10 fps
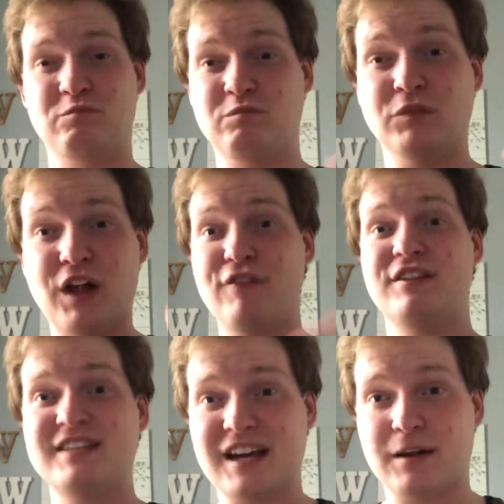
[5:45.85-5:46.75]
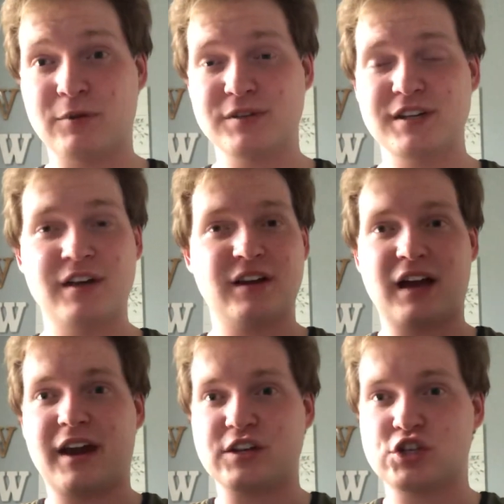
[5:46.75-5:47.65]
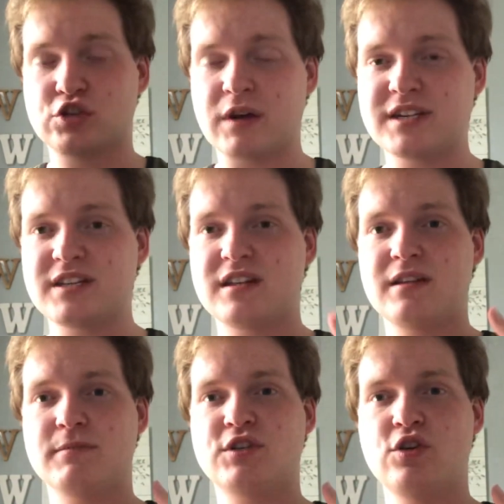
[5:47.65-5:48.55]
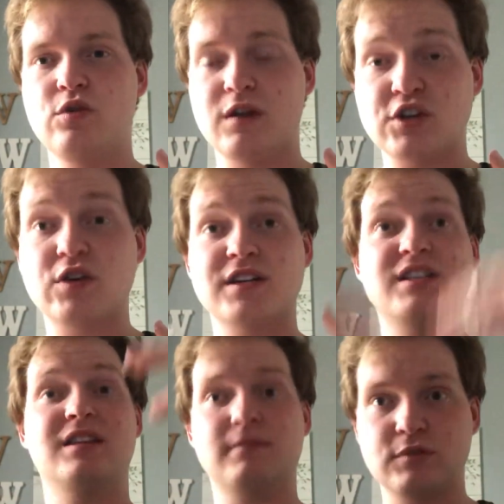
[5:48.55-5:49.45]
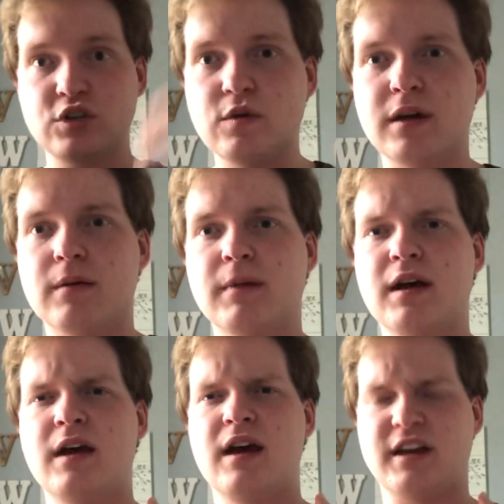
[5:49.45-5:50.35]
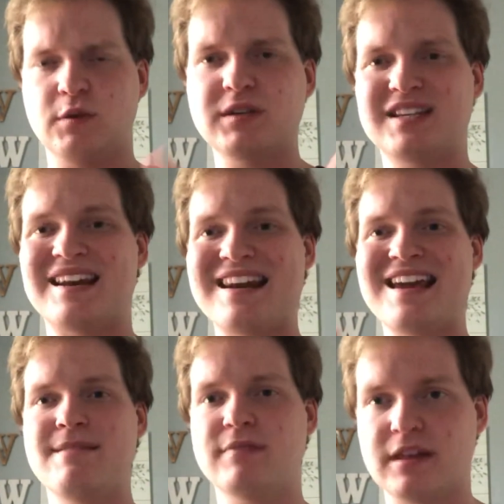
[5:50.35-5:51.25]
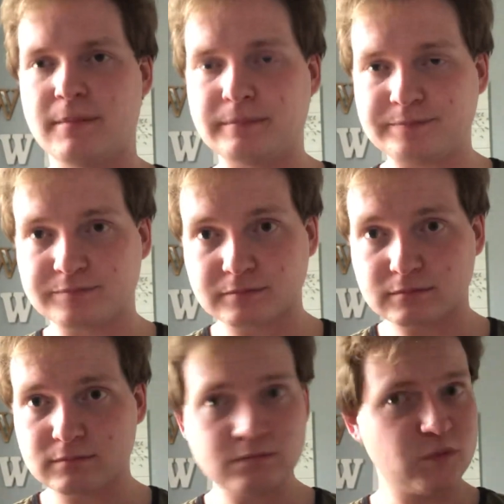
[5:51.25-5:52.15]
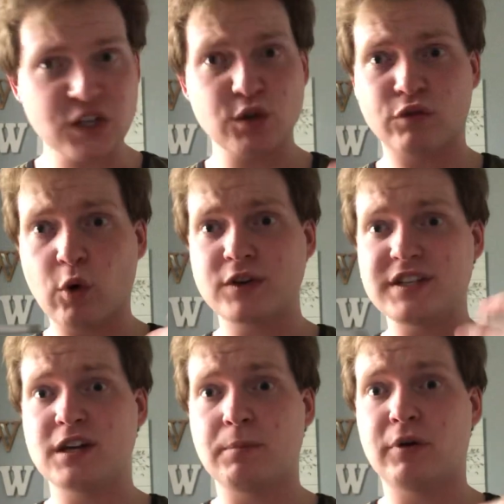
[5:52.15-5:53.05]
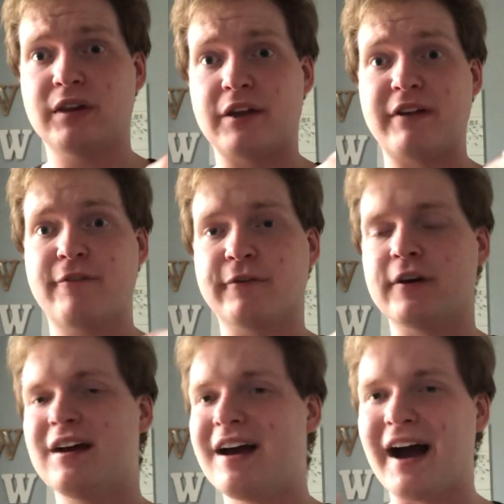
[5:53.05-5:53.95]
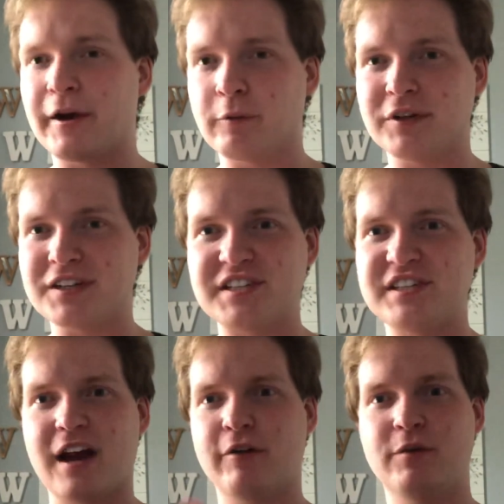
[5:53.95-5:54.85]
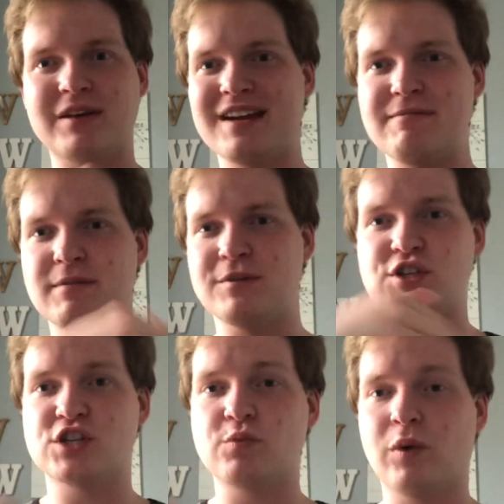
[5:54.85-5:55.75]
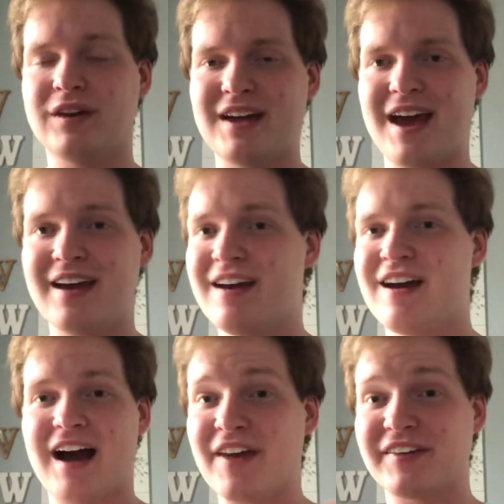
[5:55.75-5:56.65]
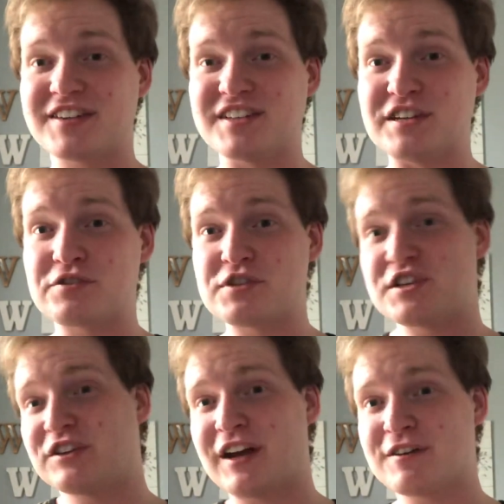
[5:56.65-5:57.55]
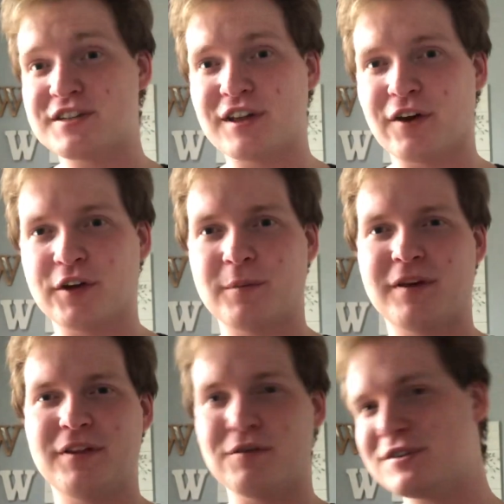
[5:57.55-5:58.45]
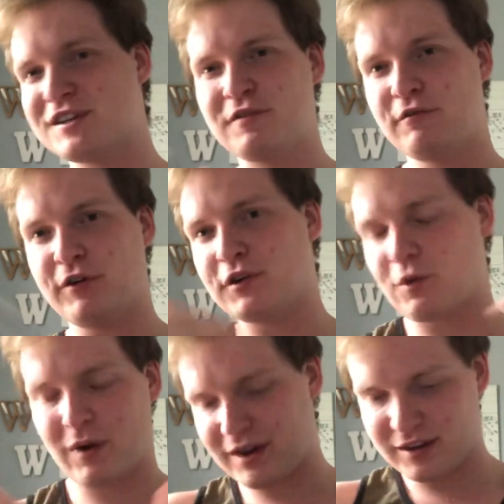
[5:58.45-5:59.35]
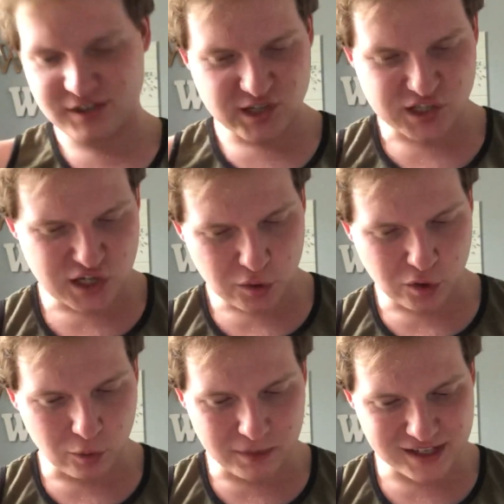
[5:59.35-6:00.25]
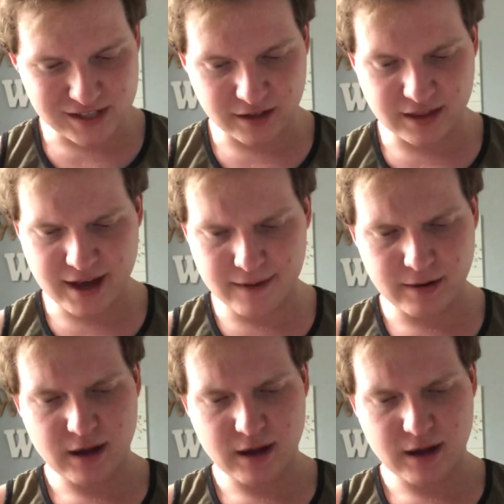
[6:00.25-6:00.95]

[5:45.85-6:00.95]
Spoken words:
loved these animals, God entrusted them to him, and he was to name them. So of course he's going to put a lot of effort. I don't really see how he would name them in just one day. I think that's an interesting layer to the argument, and then it was fun to write a satirical piece on that.